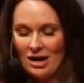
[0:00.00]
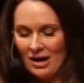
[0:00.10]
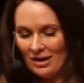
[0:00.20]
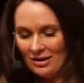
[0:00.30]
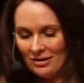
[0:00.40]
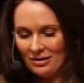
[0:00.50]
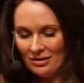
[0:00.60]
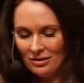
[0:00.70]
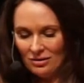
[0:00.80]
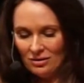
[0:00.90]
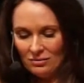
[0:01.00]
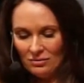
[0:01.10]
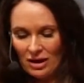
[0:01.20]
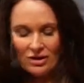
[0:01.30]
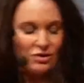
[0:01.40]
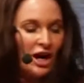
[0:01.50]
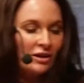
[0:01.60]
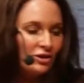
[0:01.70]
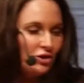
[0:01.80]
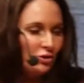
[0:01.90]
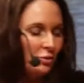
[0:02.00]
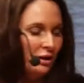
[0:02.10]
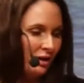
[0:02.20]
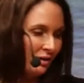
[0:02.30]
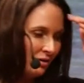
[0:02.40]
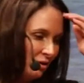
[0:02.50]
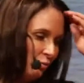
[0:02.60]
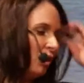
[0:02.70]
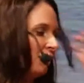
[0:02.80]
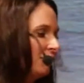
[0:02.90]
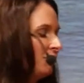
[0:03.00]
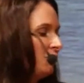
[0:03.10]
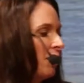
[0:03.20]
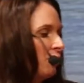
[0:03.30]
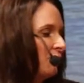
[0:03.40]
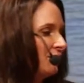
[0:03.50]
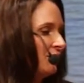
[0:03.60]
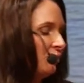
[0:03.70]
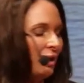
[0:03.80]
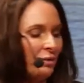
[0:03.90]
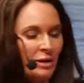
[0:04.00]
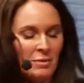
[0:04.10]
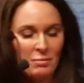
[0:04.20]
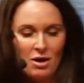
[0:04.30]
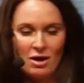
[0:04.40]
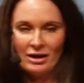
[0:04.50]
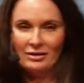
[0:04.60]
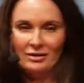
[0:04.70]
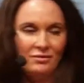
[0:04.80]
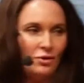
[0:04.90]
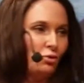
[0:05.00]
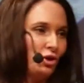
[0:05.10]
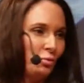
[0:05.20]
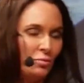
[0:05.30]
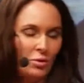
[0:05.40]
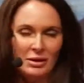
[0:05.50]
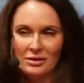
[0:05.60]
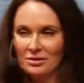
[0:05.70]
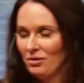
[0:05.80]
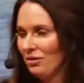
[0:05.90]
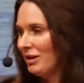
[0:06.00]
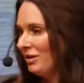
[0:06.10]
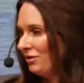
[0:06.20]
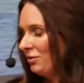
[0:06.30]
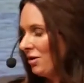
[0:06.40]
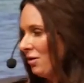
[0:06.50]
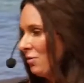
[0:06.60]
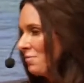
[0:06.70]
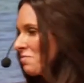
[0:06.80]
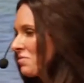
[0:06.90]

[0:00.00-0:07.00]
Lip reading: I challenge you, and I want to leave you. I always, when I write my blog, I leave coachable moments or here you go.